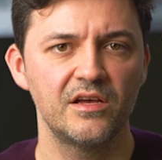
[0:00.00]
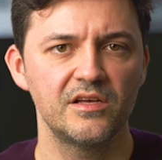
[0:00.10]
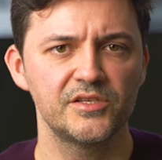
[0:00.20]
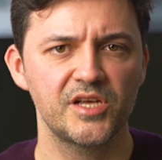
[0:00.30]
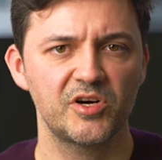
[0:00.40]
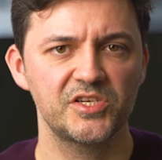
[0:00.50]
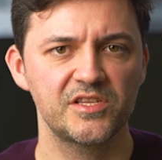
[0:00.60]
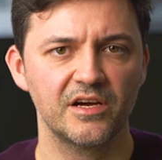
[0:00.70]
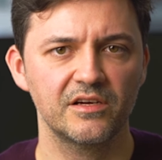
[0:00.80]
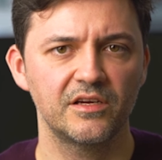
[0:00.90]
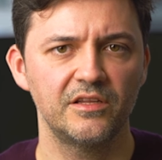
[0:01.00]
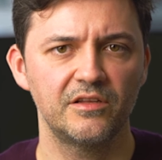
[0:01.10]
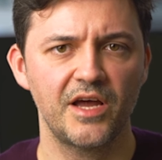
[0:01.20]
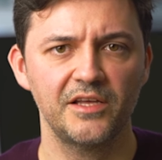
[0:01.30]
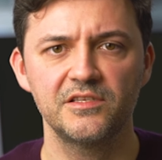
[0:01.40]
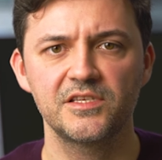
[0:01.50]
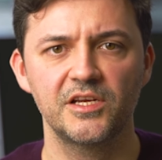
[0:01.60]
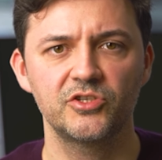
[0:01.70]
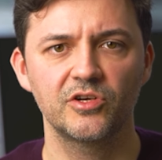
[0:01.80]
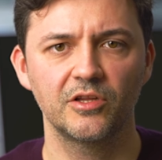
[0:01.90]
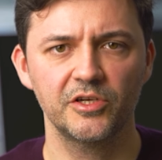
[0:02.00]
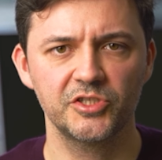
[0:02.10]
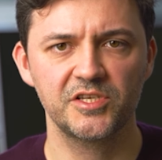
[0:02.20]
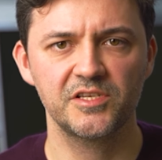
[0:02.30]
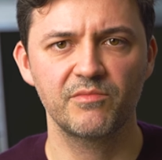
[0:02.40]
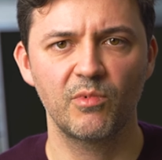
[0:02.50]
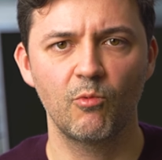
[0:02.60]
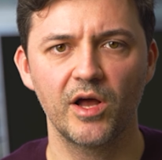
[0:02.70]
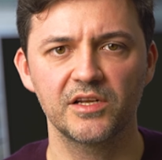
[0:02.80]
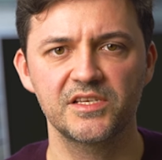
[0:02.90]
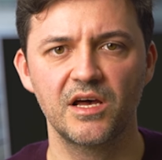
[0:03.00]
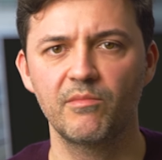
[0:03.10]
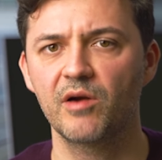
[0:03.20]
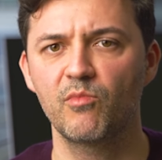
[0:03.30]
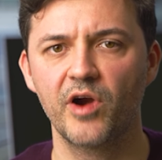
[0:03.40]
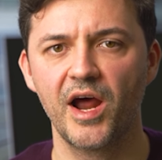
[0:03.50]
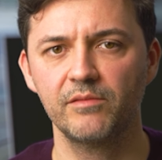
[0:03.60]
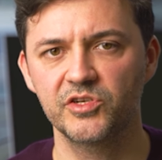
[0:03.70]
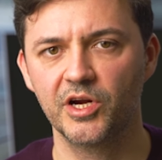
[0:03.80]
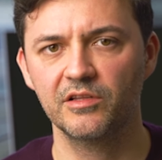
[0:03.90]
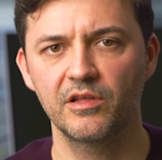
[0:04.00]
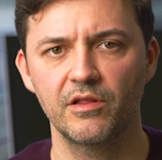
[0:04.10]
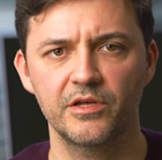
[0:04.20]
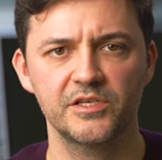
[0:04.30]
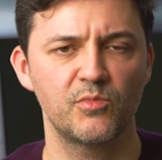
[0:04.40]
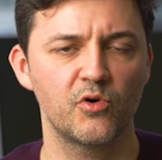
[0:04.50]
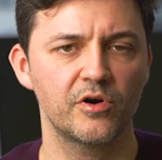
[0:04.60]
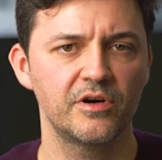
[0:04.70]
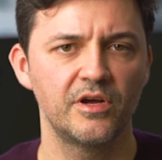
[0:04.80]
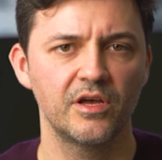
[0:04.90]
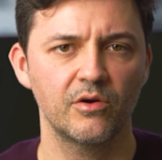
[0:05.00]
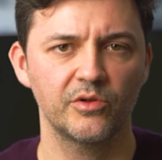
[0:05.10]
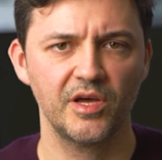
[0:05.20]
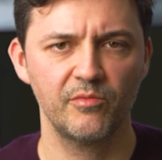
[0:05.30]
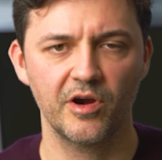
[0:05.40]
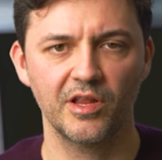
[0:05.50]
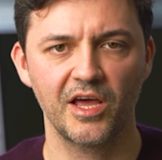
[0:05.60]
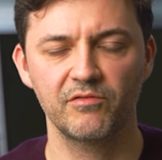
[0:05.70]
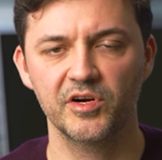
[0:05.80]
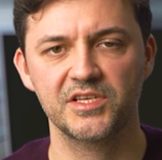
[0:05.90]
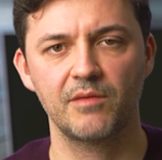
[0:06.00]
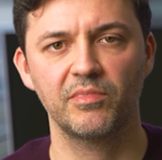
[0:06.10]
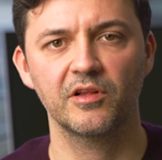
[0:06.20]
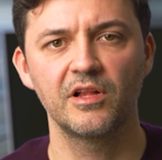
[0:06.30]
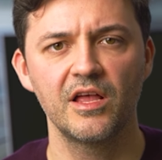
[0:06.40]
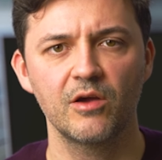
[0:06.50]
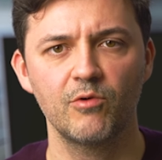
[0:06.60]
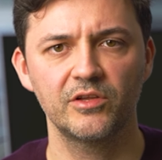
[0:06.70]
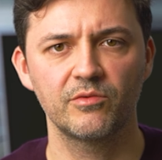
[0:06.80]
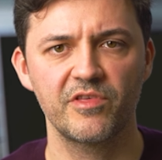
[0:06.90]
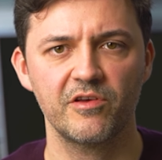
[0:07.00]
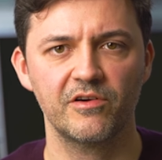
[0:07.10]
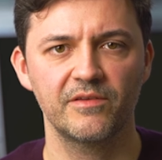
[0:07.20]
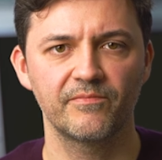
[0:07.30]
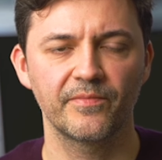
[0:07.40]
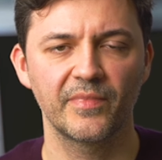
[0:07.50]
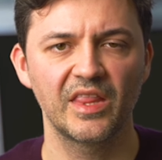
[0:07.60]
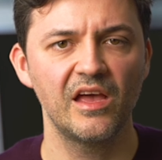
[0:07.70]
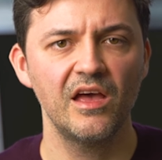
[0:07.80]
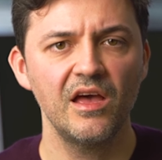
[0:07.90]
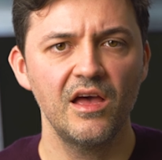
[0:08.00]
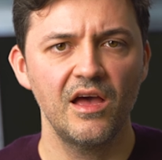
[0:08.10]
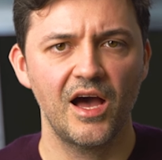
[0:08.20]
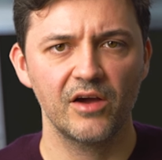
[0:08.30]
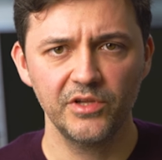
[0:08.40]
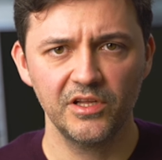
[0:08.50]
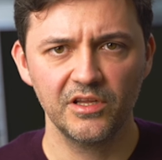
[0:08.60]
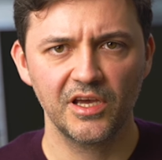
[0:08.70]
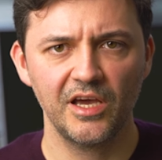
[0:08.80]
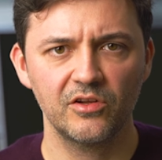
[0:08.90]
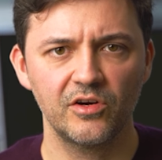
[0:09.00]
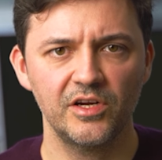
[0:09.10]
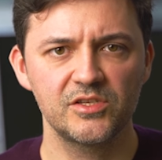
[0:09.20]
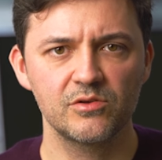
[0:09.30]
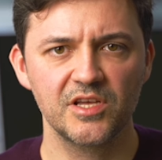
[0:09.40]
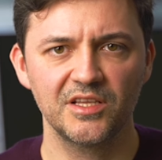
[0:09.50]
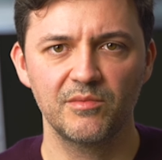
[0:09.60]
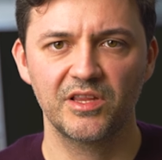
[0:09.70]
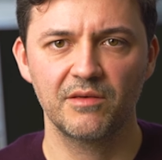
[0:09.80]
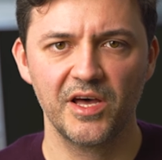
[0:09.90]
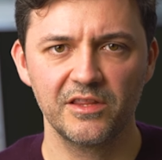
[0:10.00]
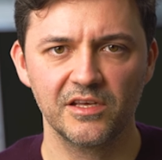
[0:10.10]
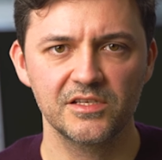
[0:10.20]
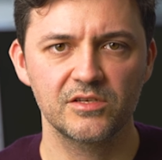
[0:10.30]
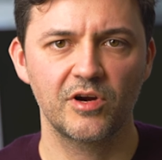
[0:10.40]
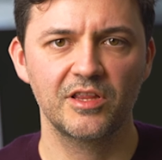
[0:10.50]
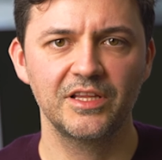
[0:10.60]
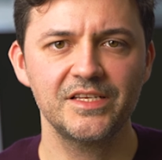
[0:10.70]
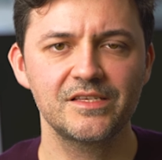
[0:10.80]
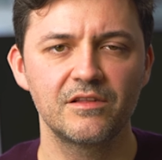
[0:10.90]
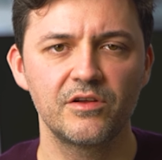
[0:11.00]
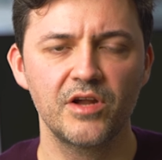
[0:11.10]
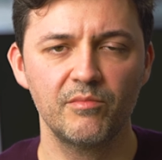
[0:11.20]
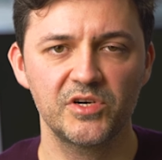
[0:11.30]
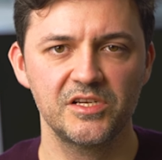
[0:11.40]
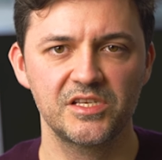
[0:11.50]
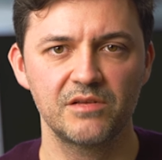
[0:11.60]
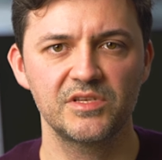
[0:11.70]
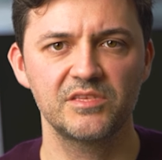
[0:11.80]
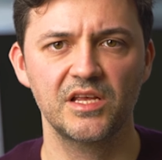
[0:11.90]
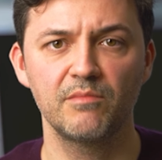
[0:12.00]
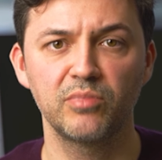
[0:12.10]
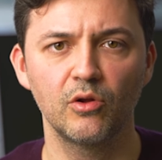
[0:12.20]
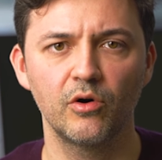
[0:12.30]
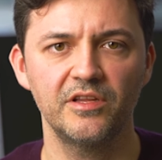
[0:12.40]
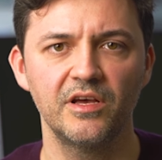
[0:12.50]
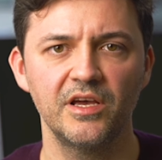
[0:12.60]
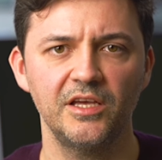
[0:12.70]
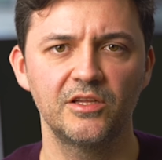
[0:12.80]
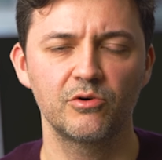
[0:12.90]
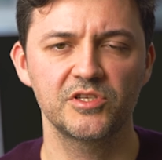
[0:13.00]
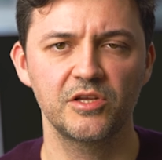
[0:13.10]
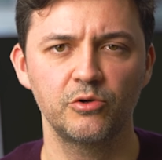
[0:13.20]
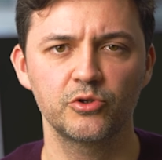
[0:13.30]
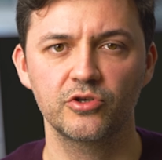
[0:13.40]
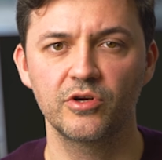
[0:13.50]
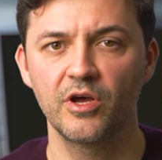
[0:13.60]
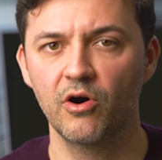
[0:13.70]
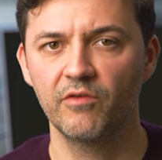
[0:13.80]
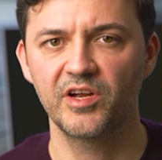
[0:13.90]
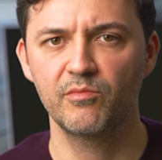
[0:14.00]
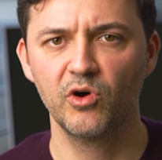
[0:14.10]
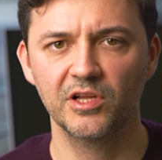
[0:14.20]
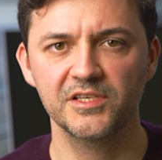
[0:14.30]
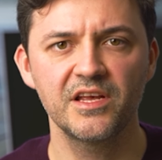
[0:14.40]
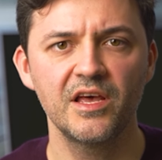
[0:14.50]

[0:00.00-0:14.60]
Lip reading: Some are stuck in the 19th century logicism, while some are more abstract, thus more contemporary, like for example, quantum theory. A good indicator is to study mathematics, or at least the number systems employed in the constitution of their models,